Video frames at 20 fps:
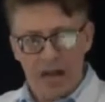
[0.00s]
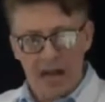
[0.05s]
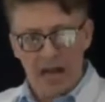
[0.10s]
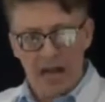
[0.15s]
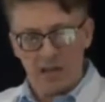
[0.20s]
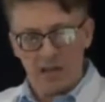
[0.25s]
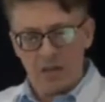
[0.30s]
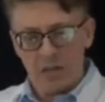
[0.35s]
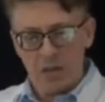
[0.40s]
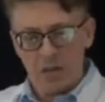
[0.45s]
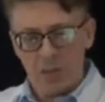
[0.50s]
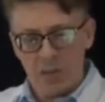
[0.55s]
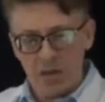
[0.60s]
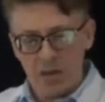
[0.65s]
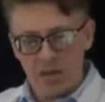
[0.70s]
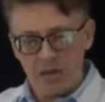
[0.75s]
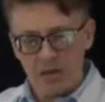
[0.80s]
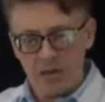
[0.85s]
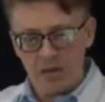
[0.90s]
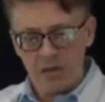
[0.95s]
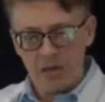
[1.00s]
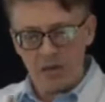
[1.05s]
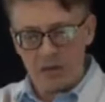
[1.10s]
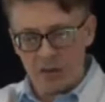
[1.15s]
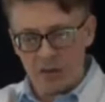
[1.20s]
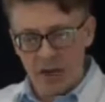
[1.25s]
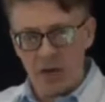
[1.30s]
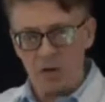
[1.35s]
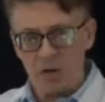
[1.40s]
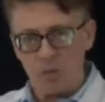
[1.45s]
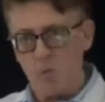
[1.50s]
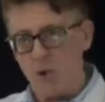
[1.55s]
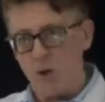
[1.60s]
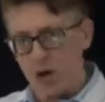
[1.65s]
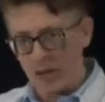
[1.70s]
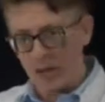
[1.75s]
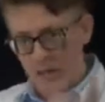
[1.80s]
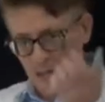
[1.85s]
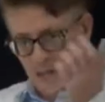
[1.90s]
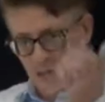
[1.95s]
And with Crowd
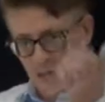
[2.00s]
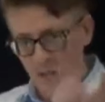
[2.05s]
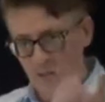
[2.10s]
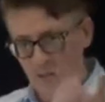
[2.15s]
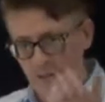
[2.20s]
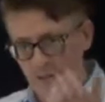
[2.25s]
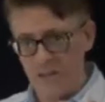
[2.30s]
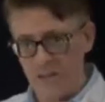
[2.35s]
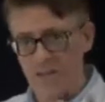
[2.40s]
One and using